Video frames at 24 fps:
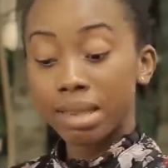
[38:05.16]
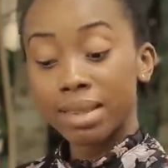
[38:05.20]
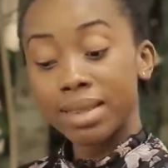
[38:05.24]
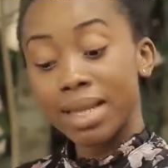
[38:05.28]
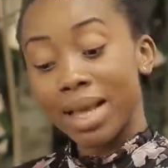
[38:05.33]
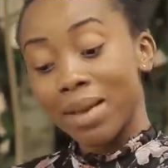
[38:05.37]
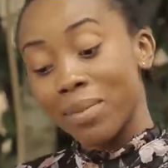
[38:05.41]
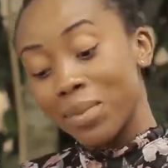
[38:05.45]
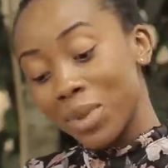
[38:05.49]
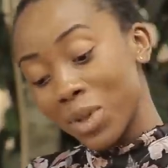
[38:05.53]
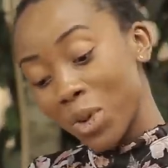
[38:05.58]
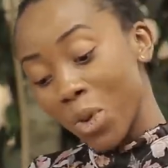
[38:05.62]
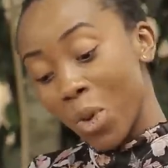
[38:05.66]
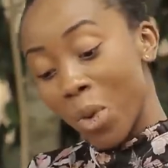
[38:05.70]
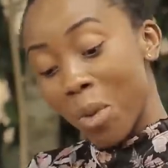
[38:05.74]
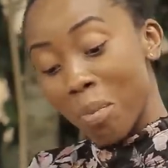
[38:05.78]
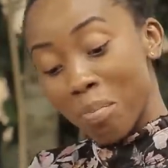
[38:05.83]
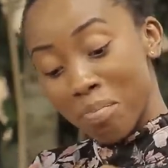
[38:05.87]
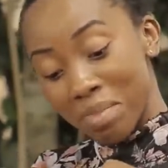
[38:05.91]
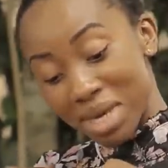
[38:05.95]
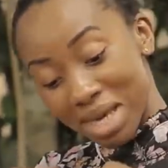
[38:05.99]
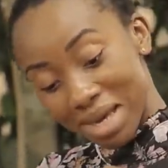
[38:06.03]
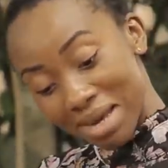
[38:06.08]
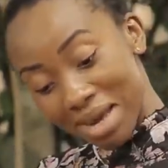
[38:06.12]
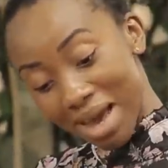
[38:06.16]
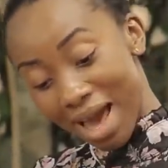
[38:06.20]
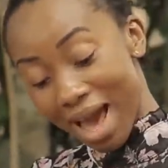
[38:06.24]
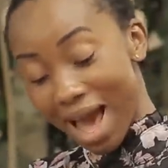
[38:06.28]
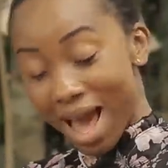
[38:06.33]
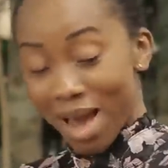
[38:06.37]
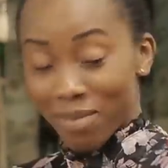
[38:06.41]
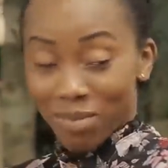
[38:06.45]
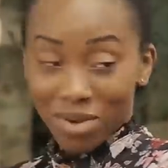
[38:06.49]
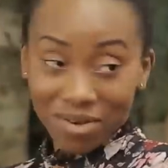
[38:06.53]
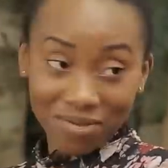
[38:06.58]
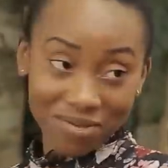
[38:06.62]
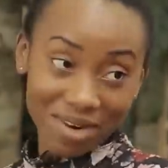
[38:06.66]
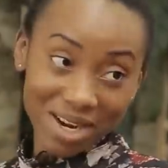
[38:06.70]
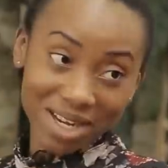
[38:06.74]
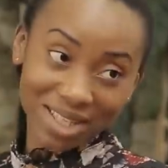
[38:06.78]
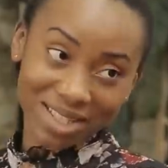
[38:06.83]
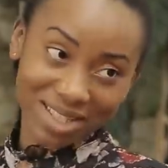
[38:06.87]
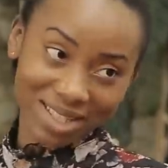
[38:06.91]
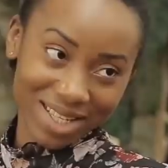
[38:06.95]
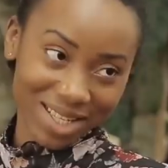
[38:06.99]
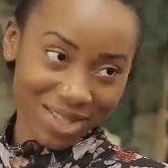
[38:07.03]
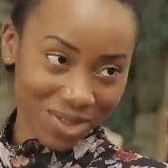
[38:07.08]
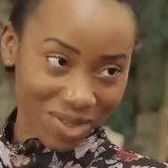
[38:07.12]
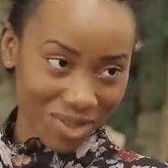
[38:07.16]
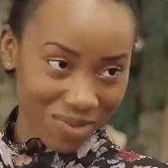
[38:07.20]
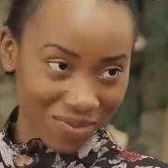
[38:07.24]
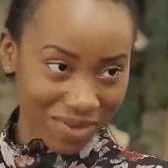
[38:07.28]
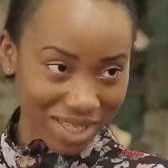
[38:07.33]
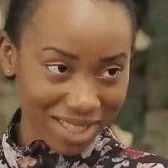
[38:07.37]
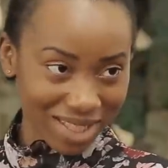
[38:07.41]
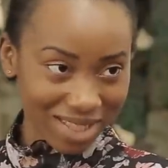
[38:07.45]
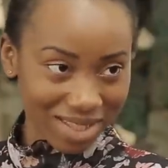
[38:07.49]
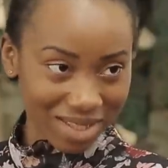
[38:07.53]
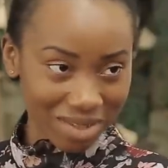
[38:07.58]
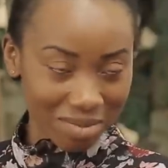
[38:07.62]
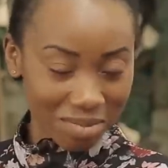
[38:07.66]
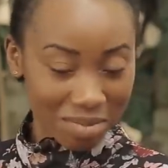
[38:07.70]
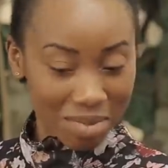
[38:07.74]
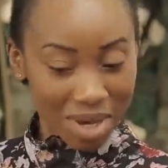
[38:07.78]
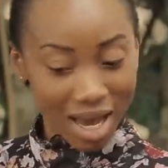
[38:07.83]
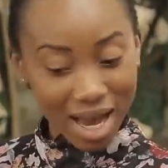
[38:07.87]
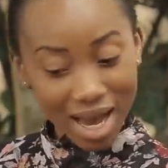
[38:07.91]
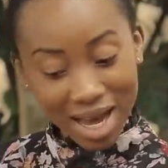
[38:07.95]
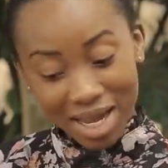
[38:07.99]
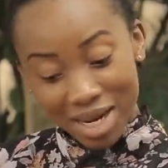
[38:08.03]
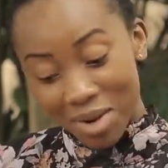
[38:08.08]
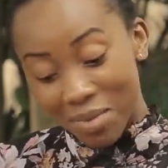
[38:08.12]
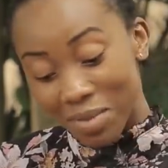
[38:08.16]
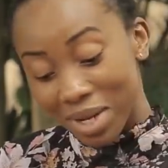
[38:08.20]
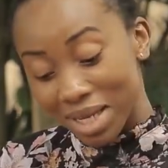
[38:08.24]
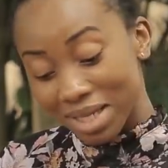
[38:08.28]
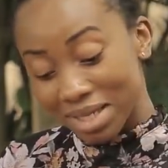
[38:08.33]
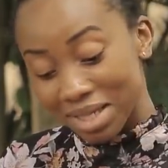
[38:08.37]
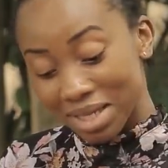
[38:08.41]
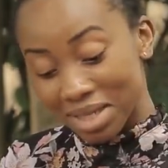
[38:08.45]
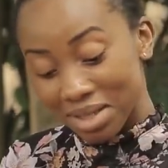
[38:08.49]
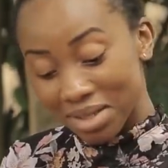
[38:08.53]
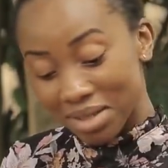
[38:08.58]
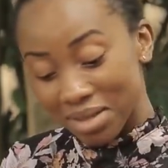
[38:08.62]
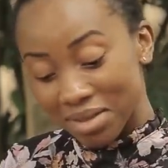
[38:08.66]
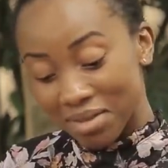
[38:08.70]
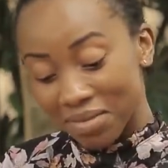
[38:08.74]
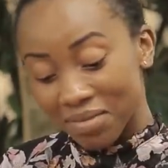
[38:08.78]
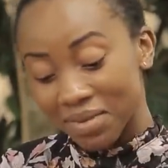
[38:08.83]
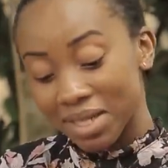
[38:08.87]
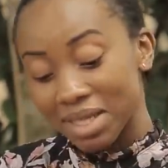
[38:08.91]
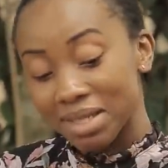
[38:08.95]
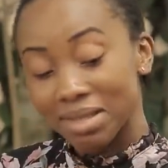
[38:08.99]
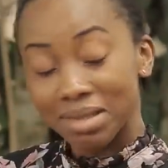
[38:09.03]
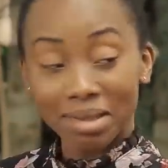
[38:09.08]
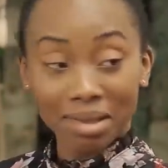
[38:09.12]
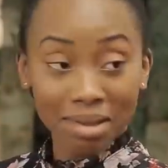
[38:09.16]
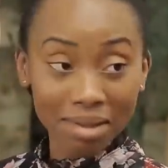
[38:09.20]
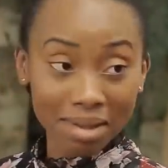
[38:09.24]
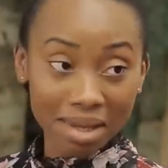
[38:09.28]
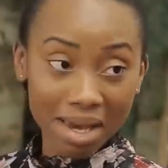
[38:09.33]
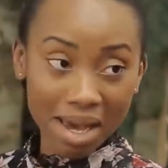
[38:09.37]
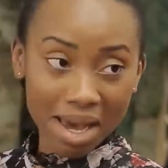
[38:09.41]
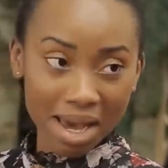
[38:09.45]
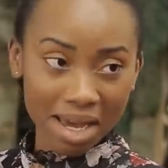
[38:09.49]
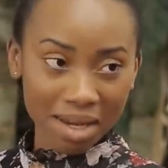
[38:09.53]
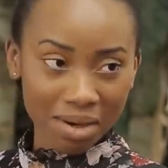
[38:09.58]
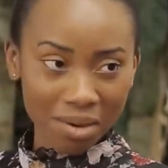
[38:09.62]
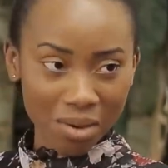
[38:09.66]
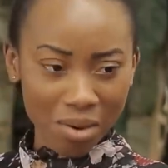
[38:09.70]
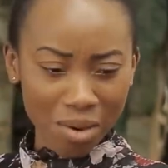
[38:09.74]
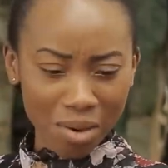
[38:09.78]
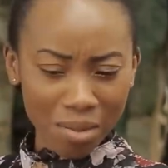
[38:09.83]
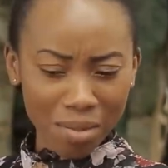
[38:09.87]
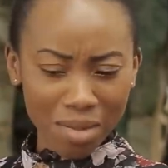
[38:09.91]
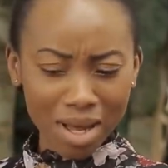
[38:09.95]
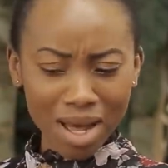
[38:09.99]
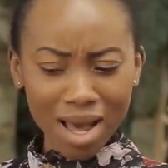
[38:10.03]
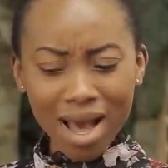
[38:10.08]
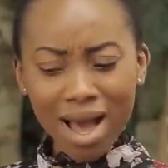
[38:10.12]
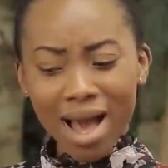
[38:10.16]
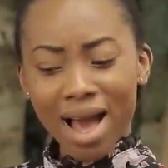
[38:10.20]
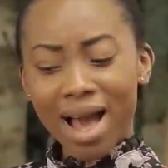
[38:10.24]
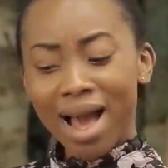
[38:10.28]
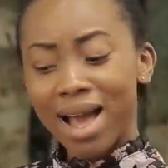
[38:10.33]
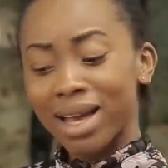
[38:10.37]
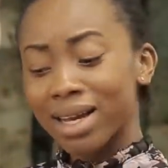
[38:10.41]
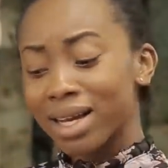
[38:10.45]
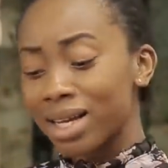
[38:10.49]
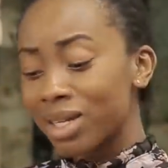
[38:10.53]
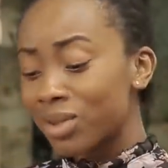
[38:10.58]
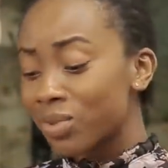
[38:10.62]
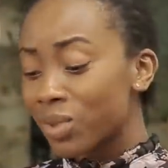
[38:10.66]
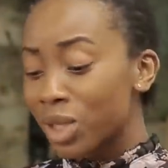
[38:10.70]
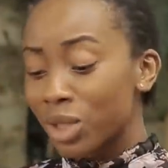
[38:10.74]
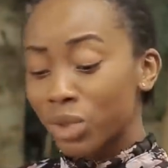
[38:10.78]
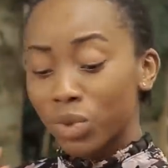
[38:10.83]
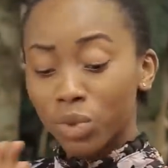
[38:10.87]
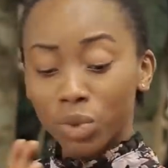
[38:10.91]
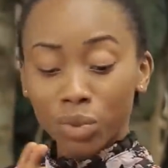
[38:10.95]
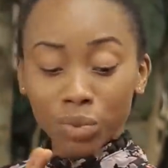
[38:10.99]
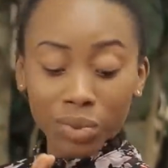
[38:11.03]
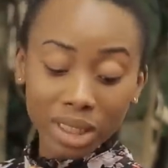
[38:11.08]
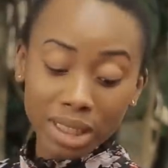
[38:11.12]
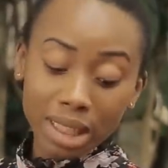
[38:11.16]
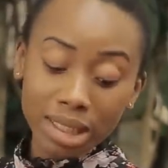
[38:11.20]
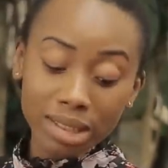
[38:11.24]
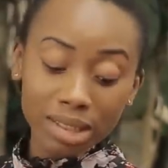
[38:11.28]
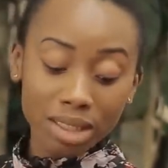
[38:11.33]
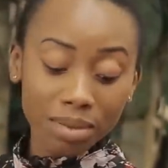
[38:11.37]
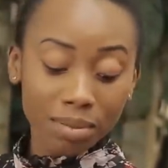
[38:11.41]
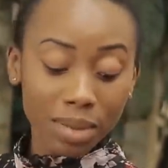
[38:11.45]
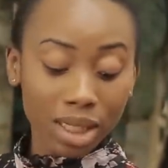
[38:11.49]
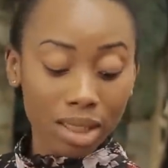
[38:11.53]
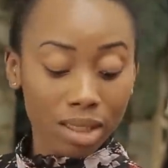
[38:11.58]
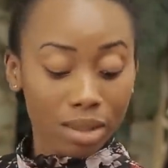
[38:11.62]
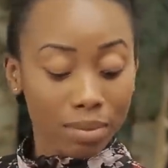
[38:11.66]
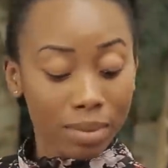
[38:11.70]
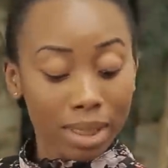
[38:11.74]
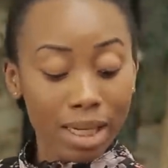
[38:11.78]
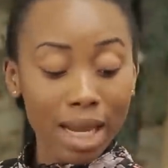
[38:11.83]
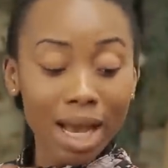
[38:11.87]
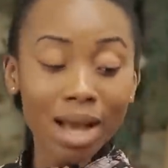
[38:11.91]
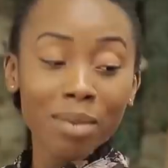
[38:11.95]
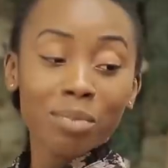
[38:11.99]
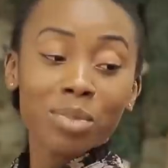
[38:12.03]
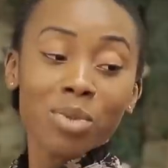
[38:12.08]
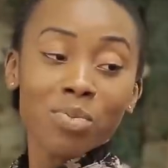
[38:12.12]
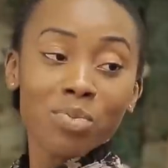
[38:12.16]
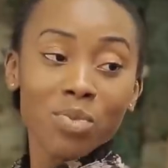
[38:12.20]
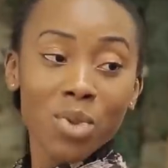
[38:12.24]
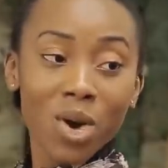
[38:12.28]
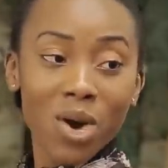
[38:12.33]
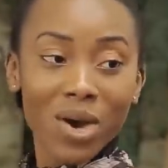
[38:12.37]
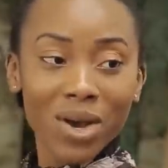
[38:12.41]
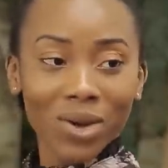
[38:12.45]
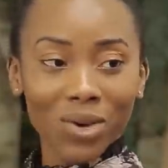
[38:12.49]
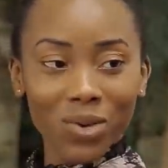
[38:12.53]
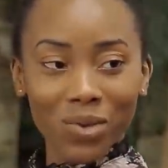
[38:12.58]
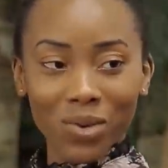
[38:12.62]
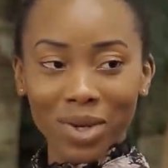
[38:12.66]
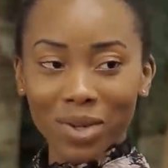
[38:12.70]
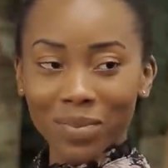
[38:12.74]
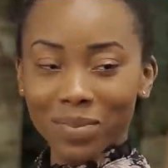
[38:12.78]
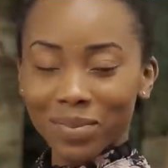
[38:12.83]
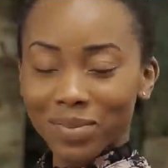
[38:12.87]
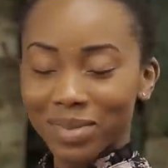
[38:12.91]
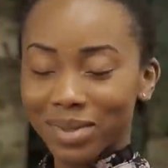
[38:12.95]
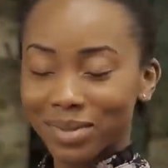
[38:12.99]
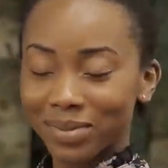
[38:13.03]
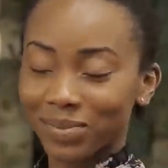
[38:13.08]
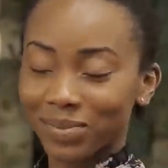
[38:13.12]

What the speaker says: Nebiko, me, I prefer a state university. Anambra State University, here I come. I can't wait to read essay management. I'll be more equipped.